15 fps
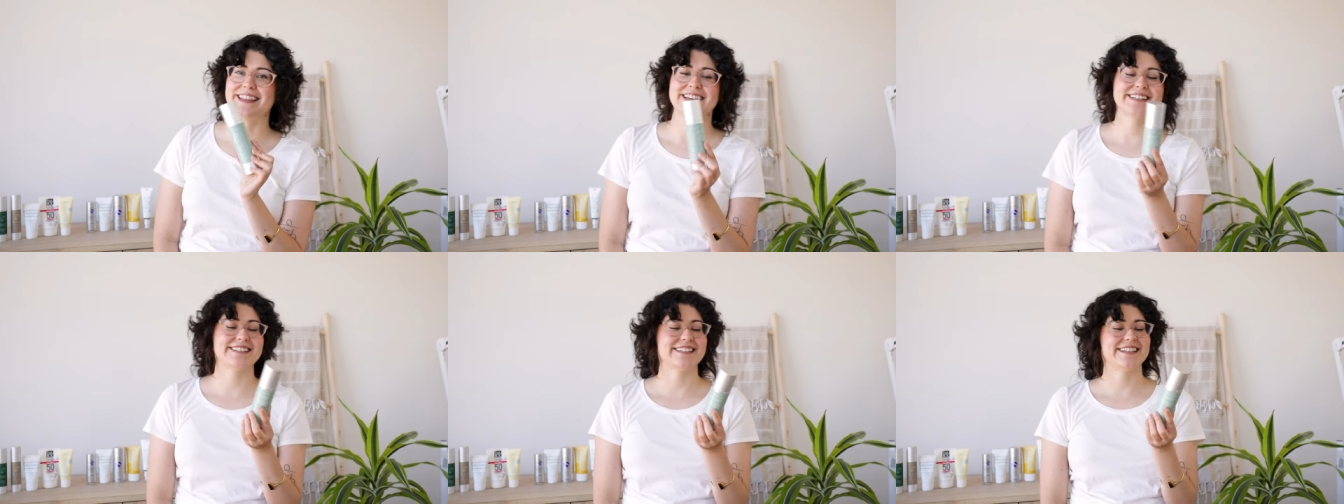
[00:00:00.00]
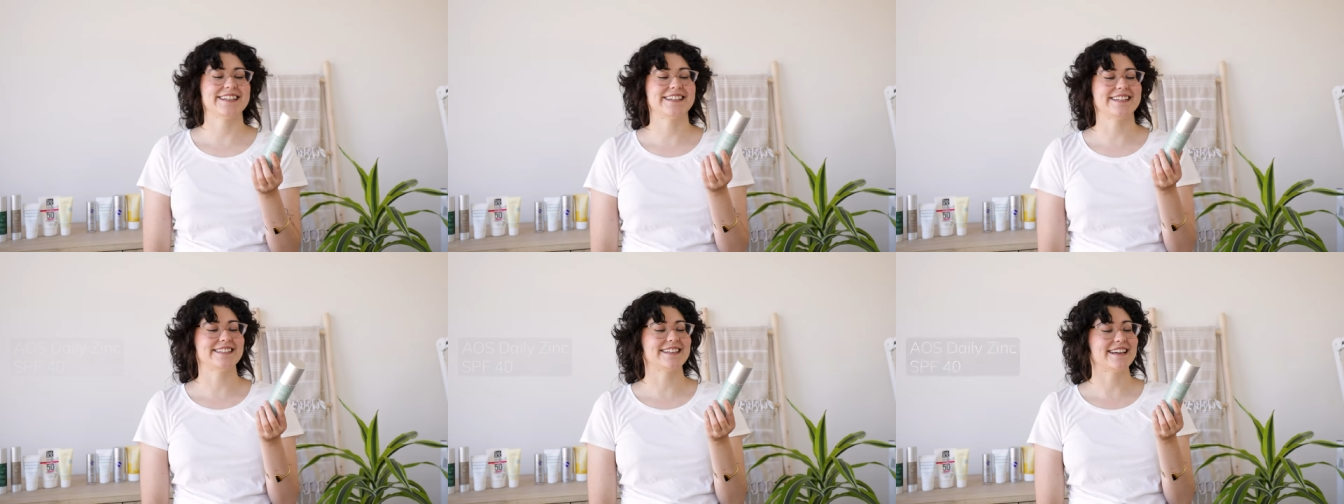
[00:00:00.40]
This
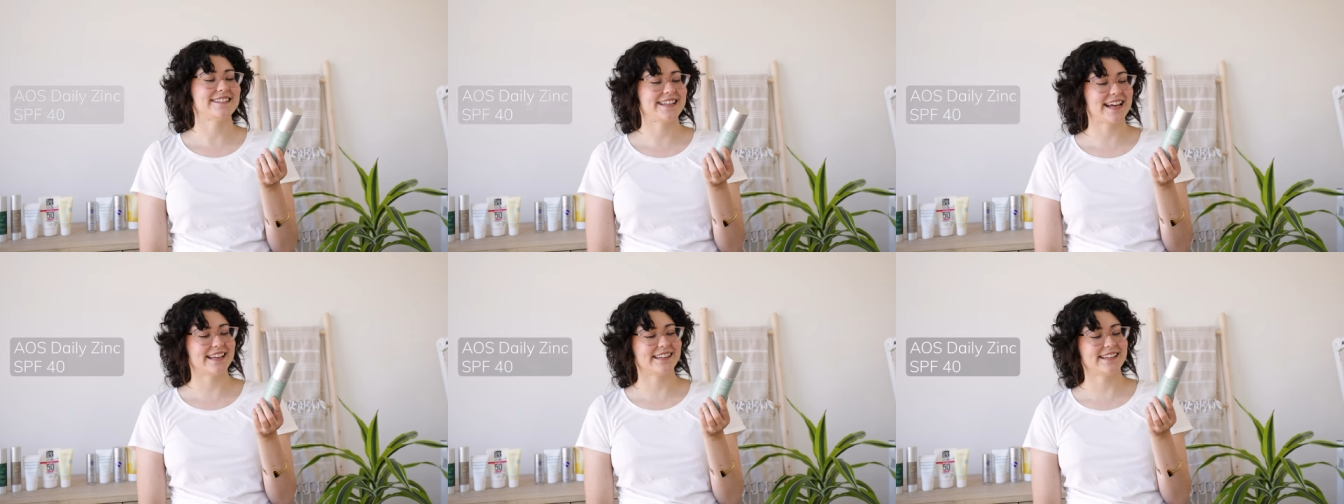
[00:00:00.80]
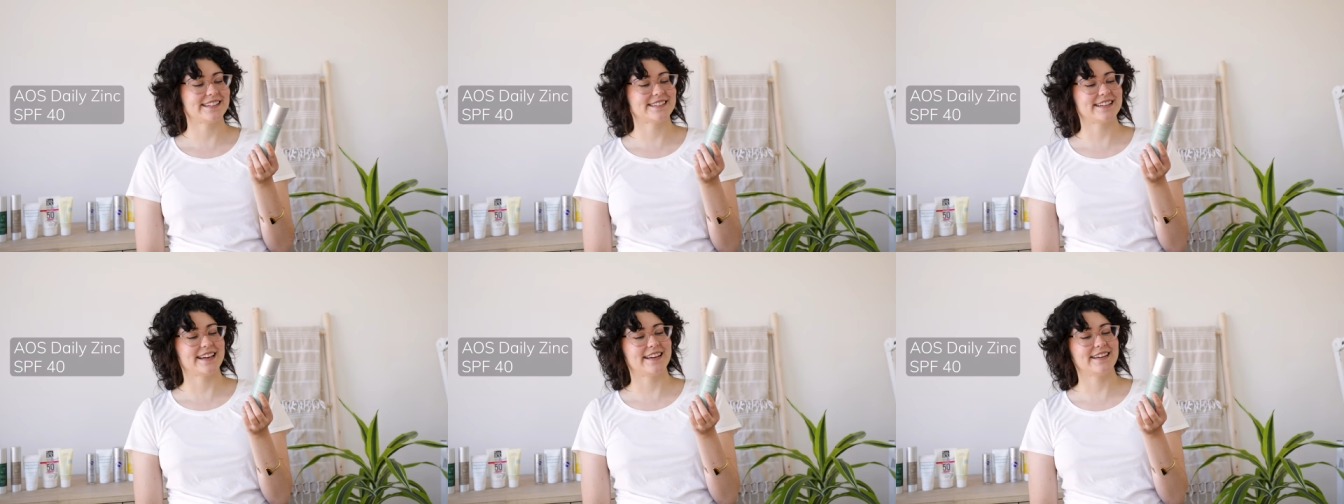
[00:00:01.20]
is Daily
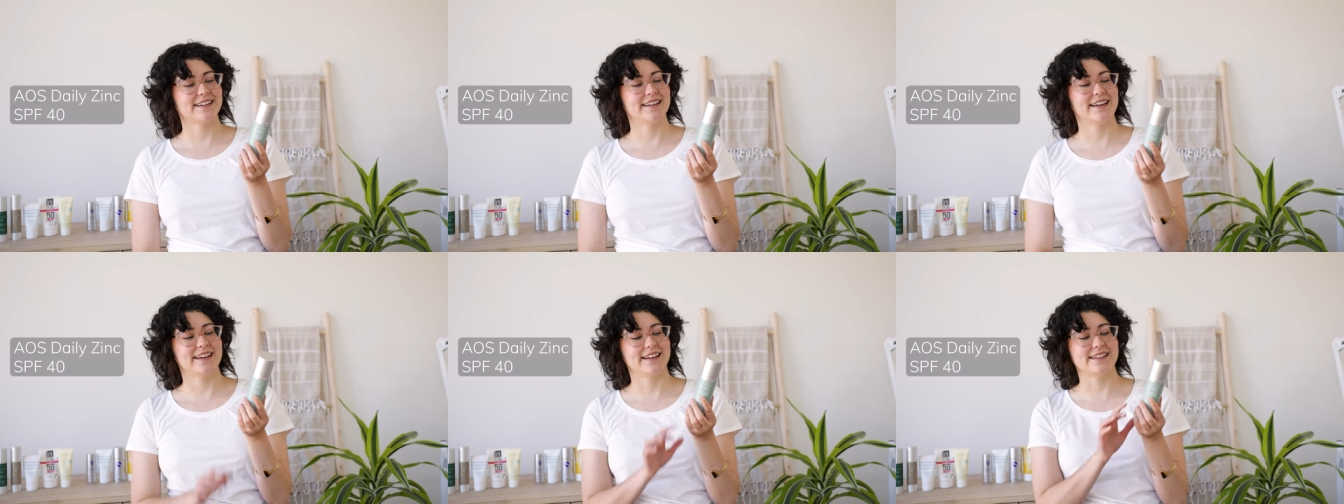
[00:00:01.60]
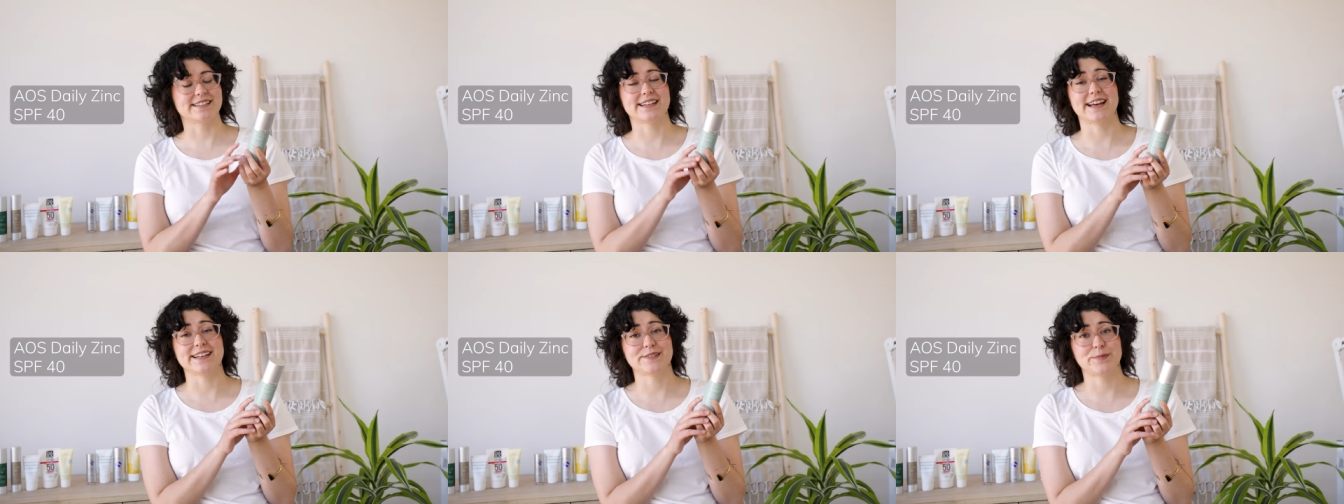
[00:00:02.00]
Zinc. It is
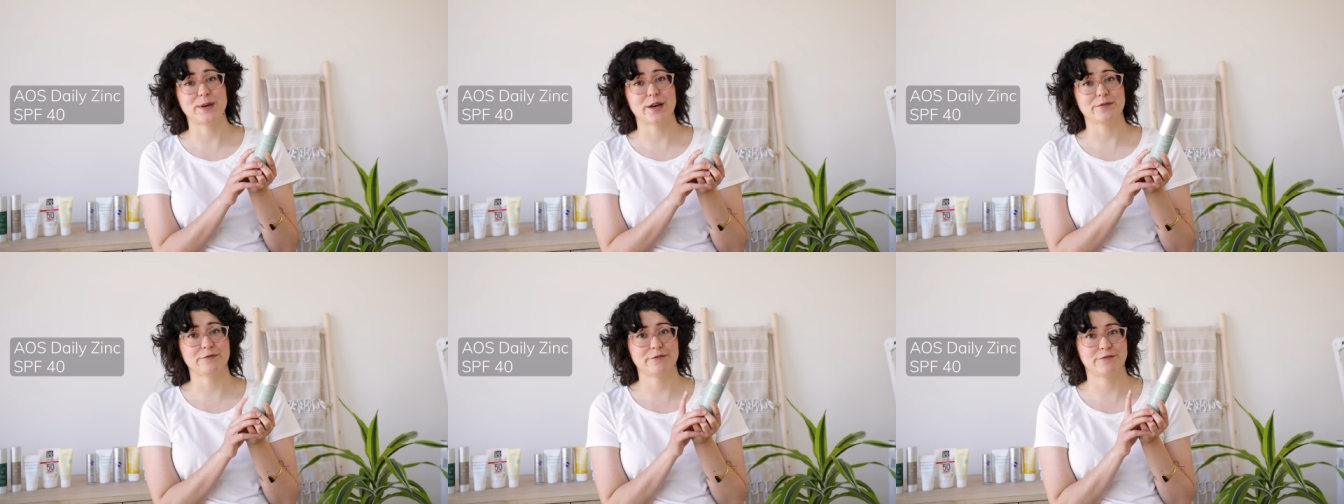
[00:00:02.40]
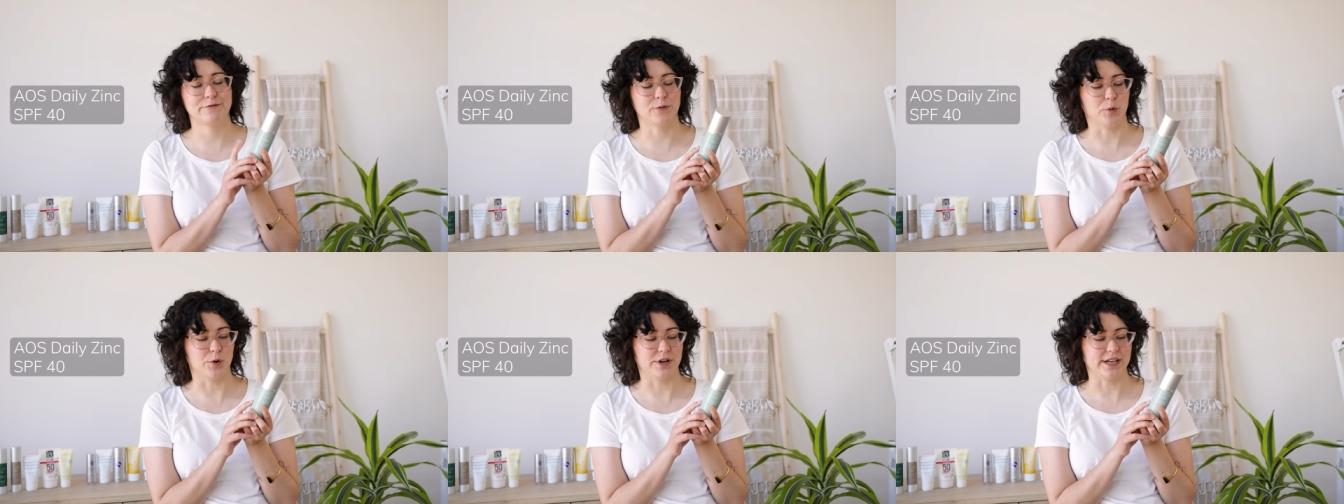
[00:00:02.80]
an SPF of
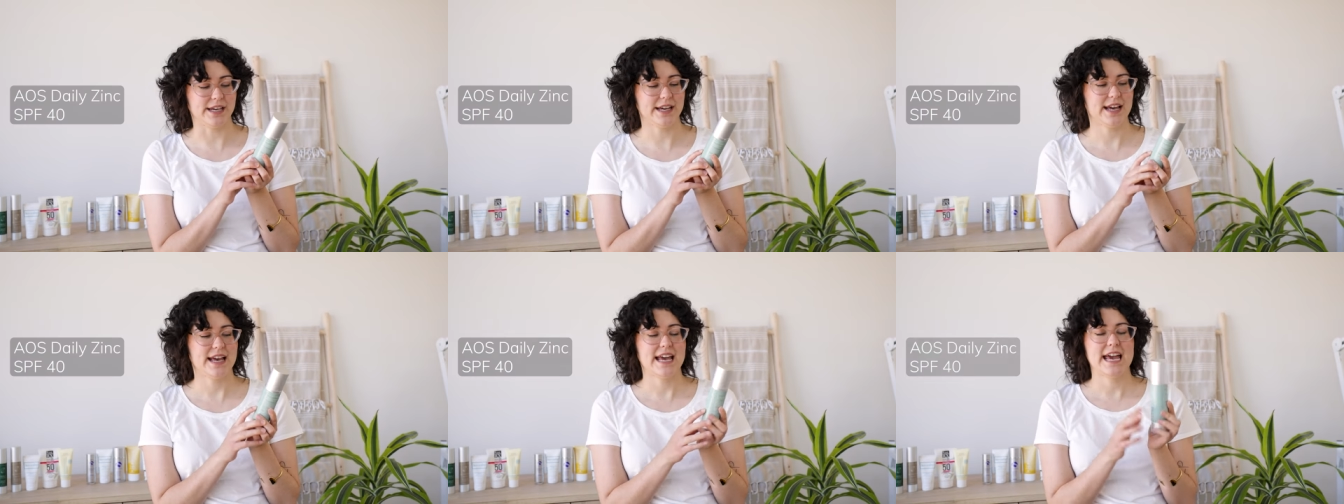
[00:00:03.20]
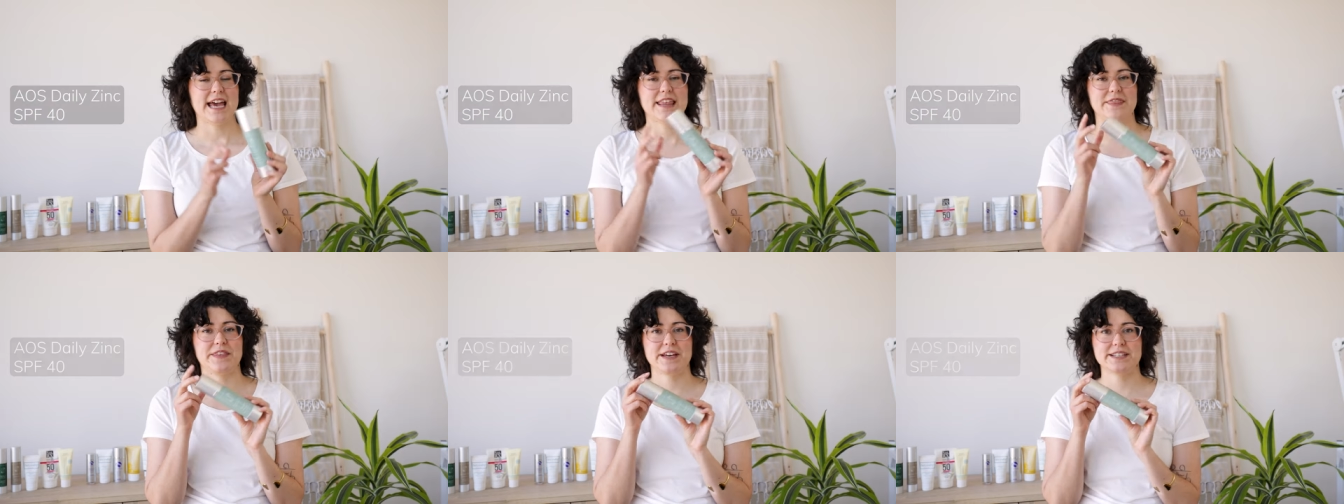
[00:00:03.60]
40.
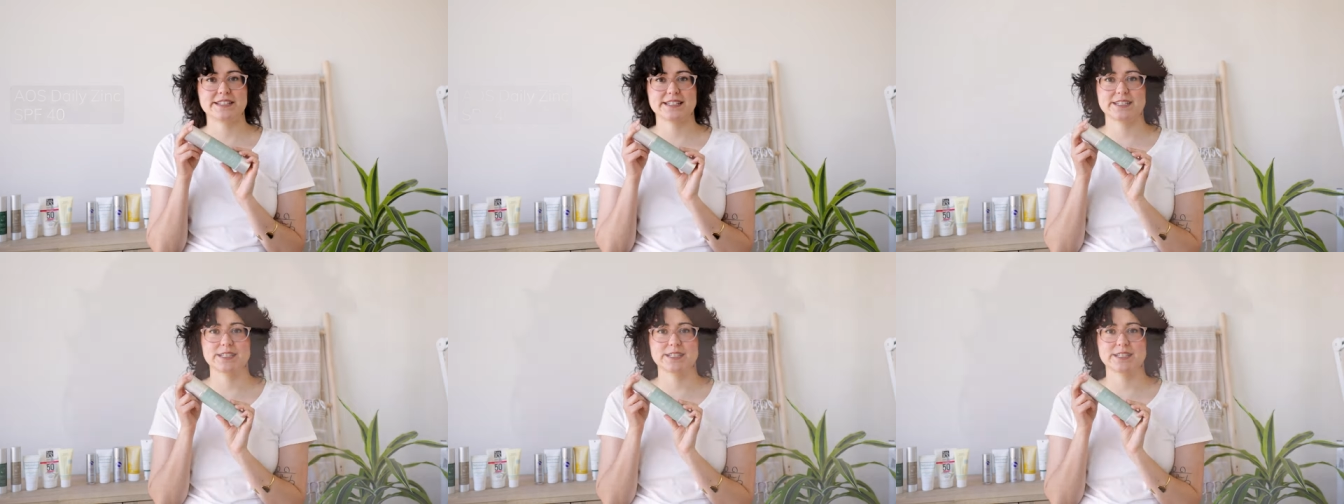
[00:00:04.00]
This